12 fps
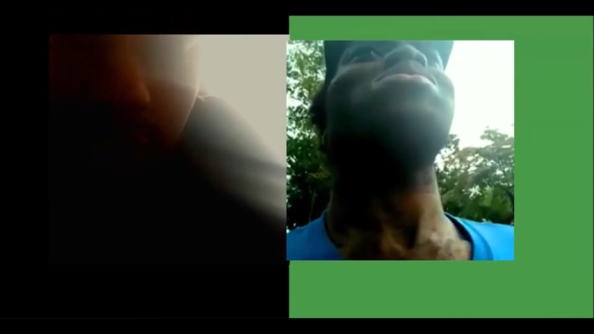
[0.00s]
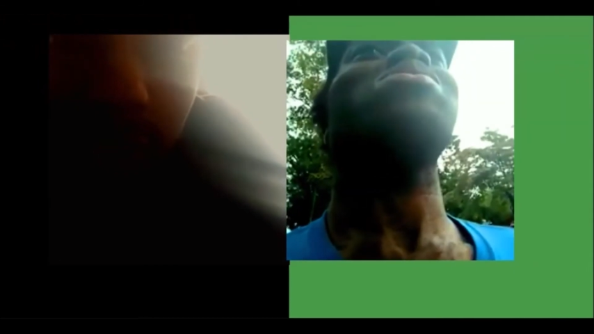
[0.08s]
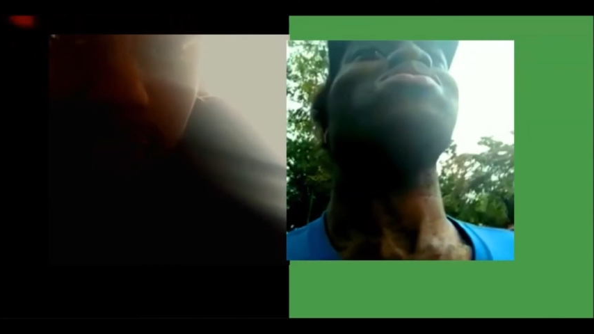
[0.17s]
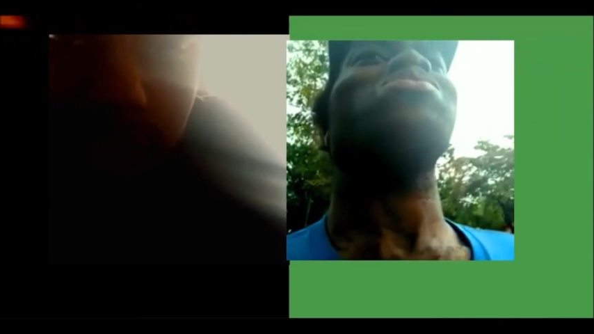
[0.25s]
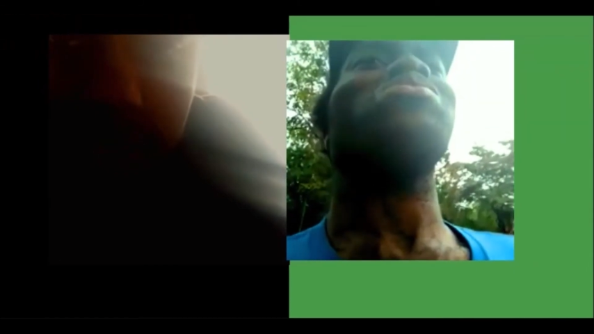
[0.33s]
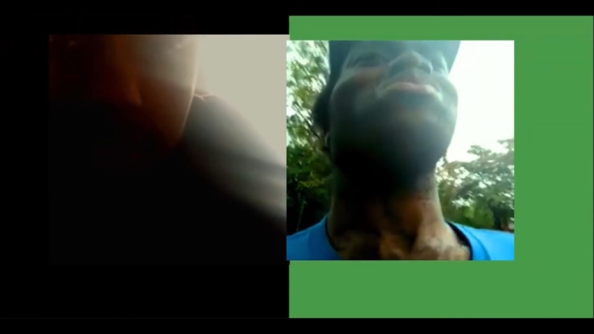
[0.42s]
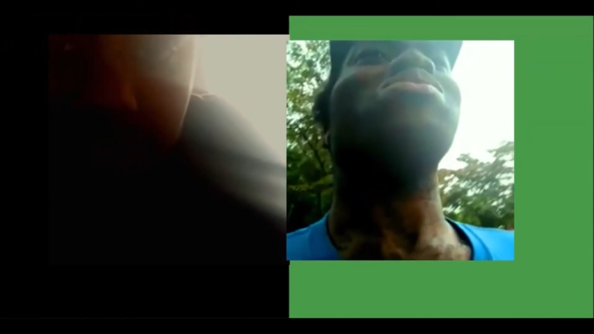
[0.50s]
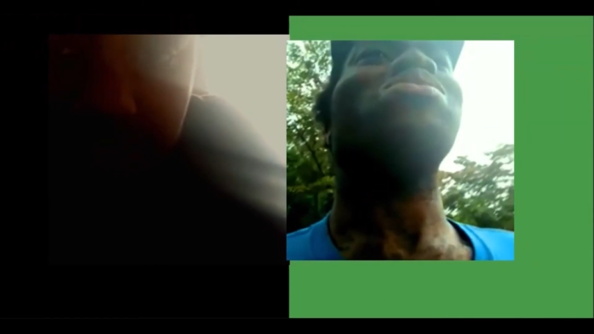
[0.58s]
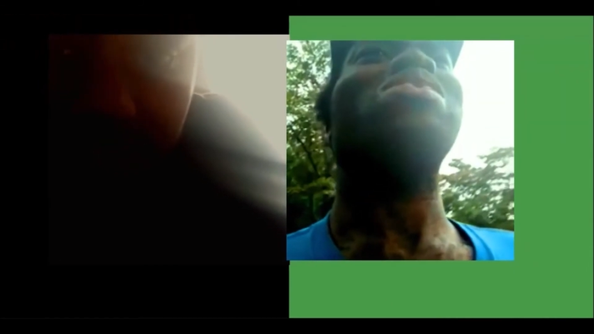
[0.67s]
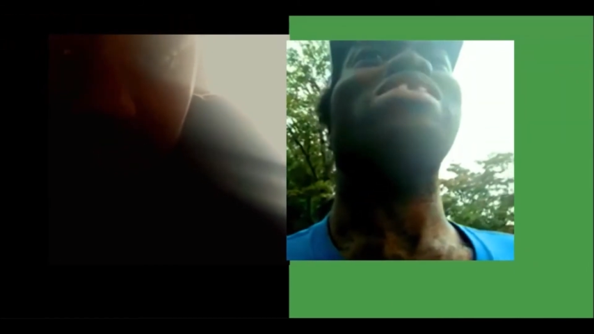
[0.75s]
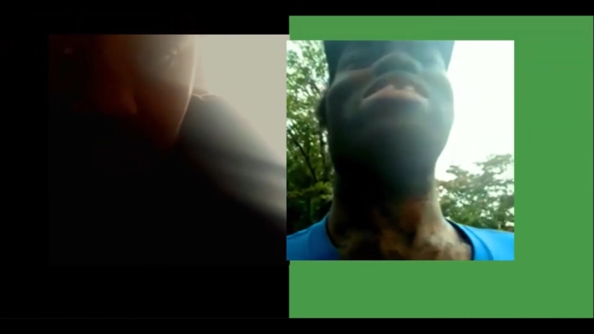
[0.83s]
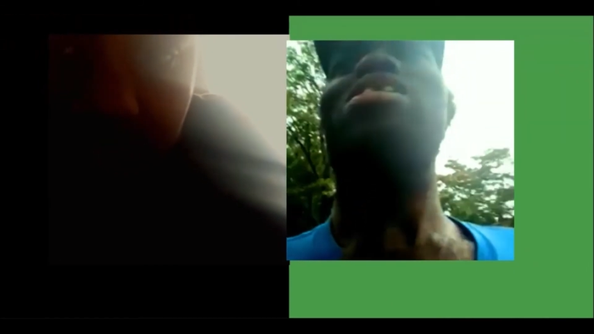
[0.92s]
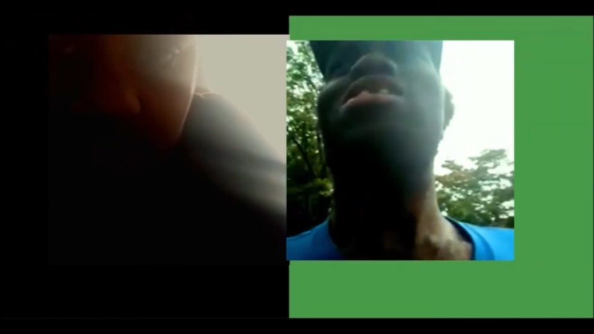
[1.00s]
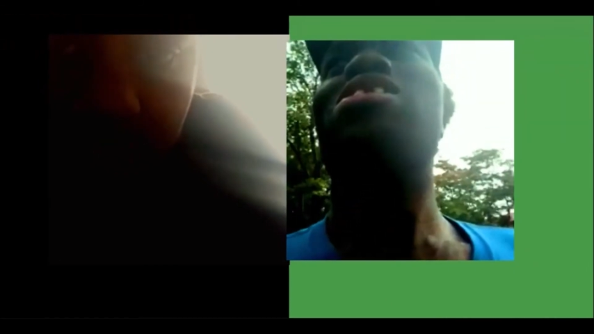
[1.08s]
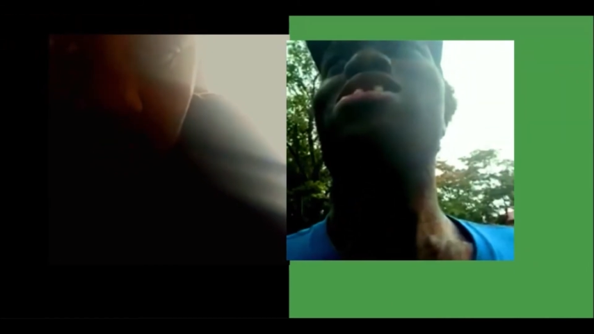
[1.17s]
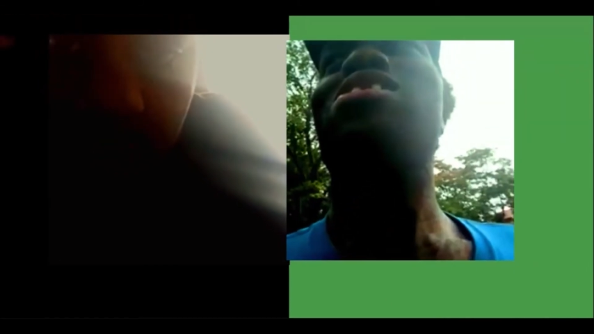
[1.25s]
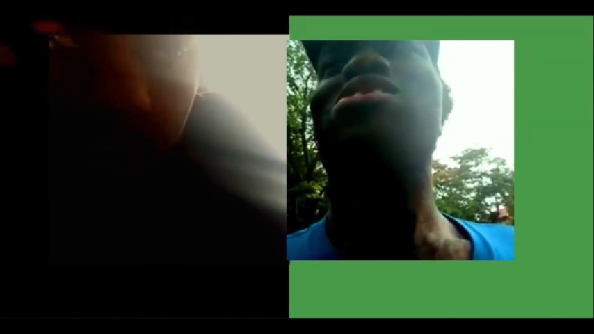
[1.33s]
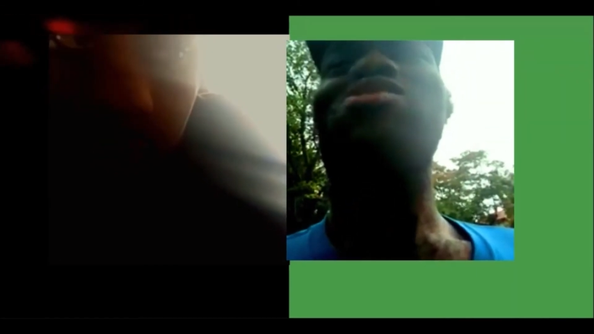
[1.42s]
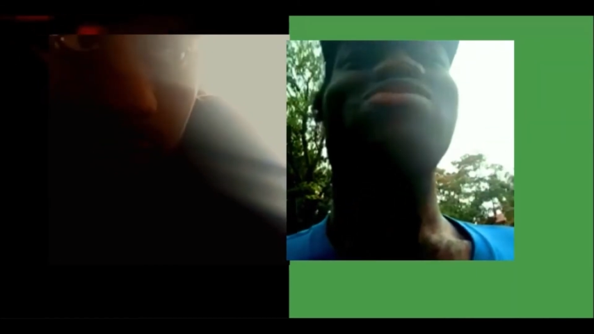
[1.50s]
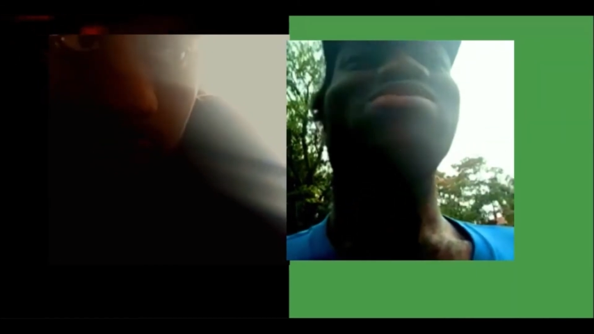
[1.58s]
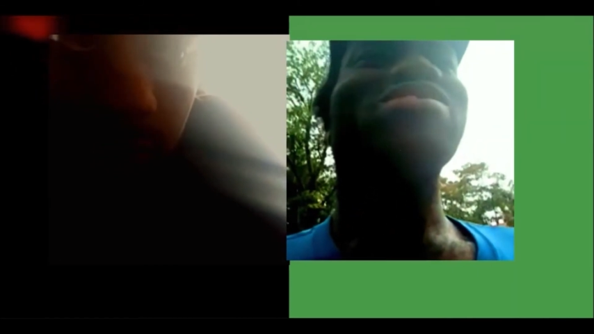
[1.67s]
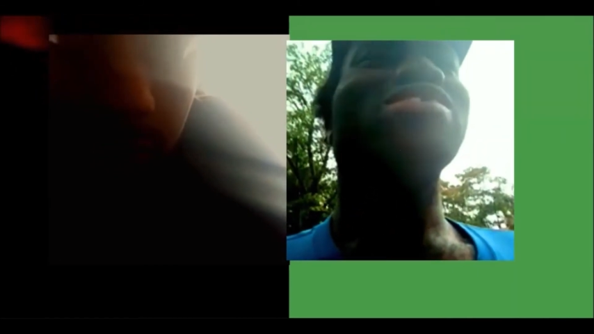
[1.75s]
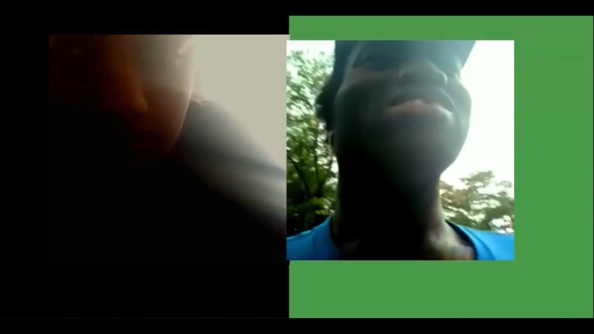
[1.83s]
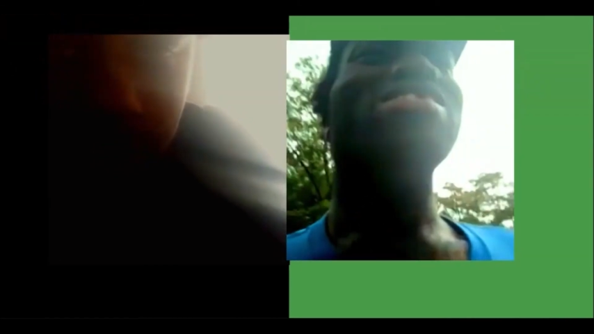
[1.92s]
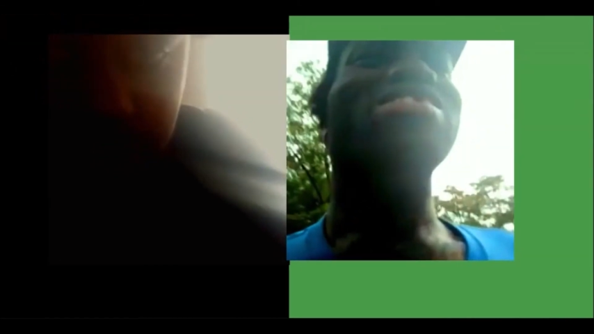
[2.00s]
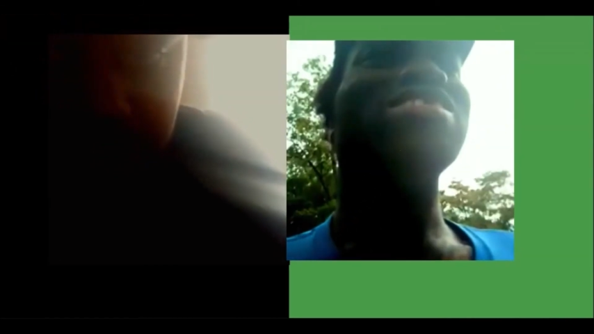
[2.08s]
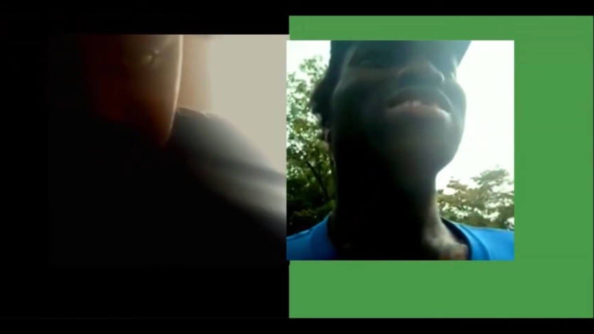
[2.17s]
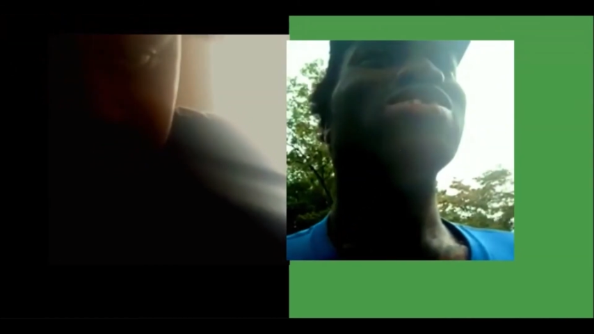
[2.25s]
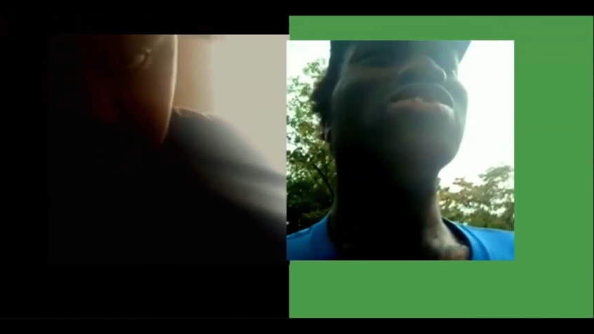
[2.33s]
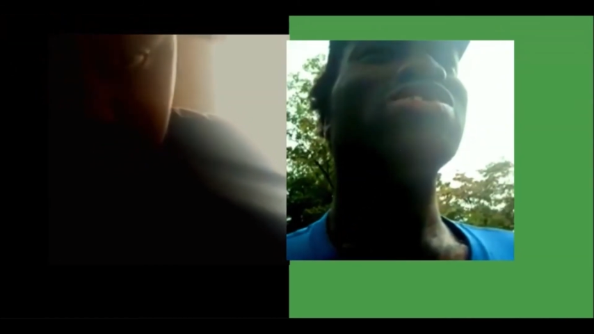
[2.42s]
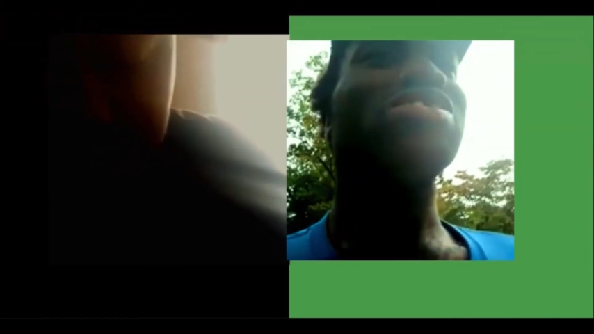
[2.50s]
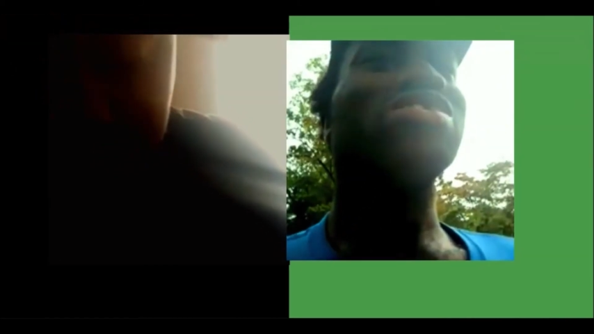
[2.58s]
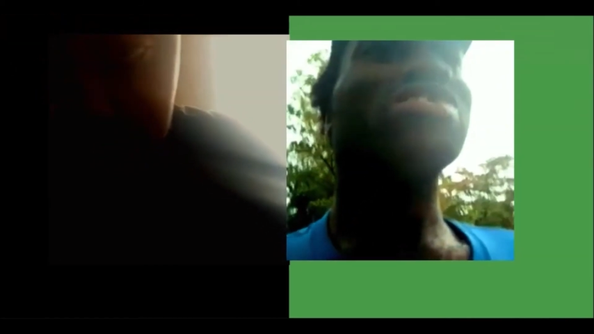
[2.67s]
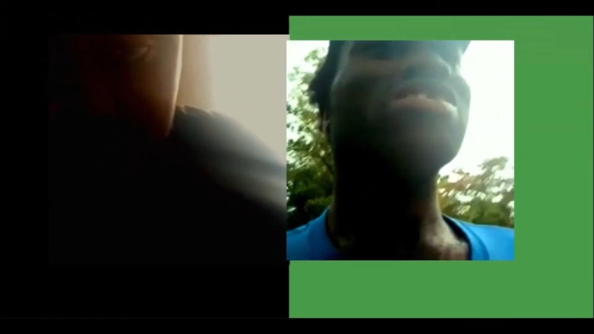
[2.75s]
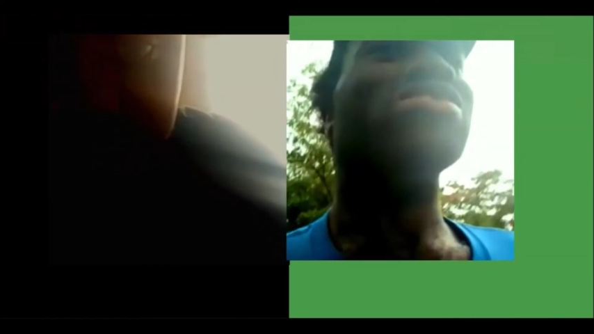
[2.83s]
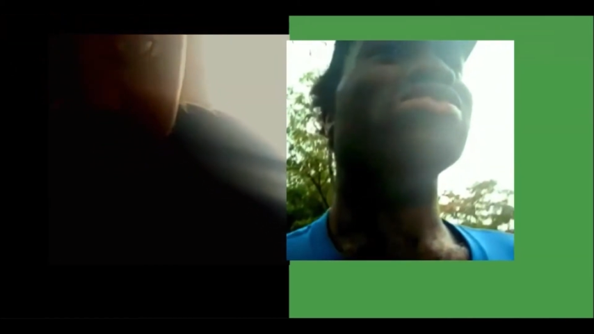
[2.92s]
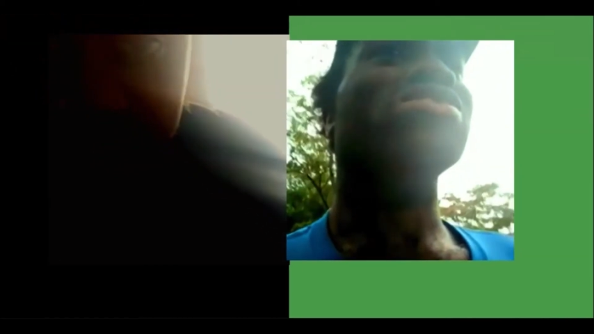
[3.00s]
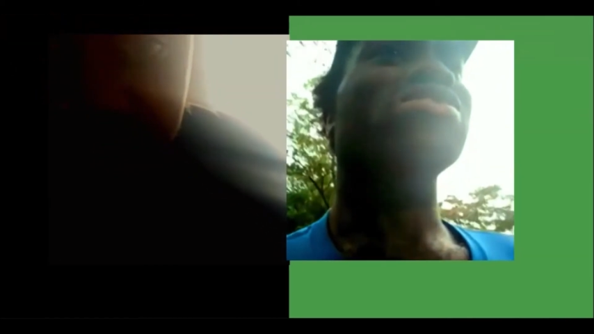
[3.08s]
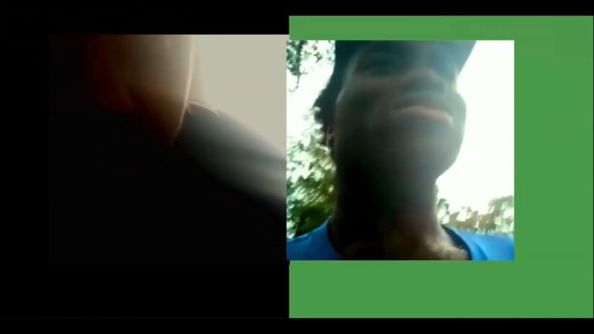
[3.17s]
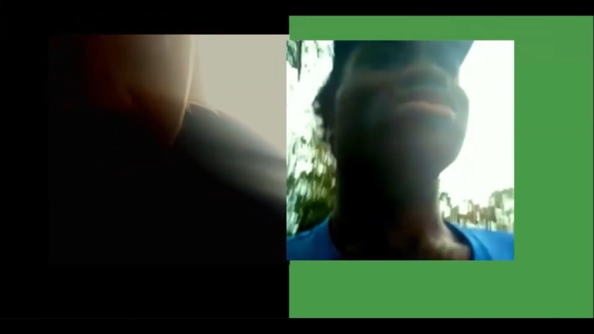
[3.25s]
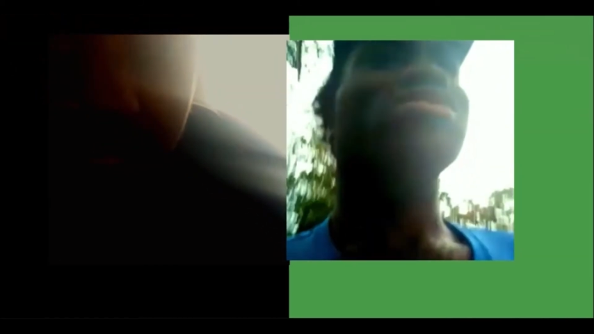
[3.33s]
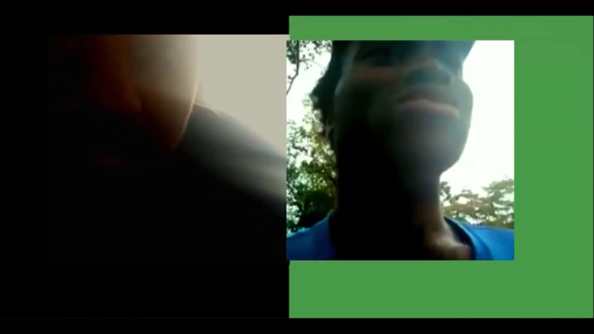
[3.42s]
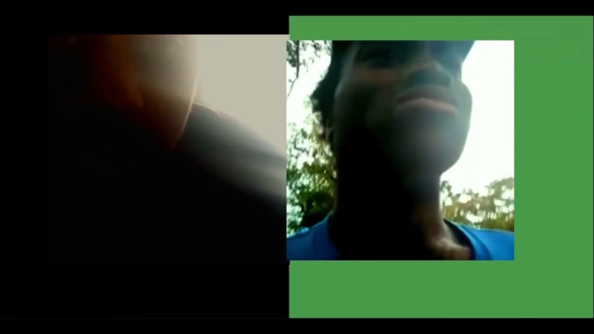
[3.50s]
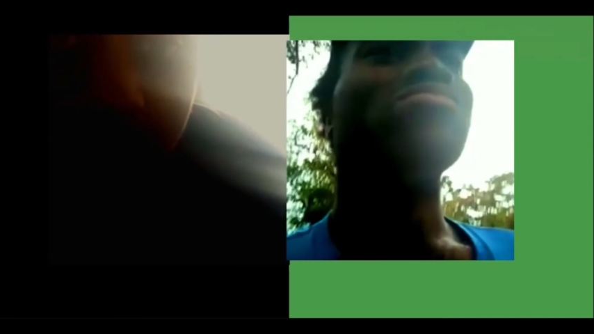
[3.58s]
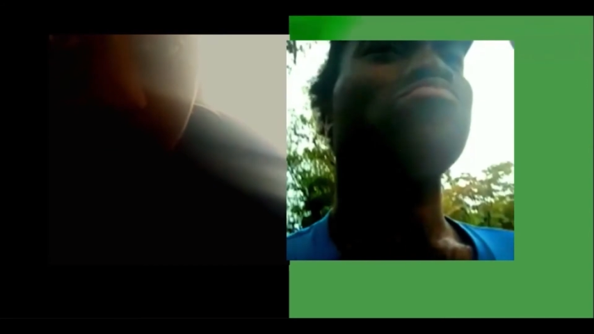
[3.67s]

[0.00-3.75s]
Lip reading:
No face is visible, so there are no lips to read.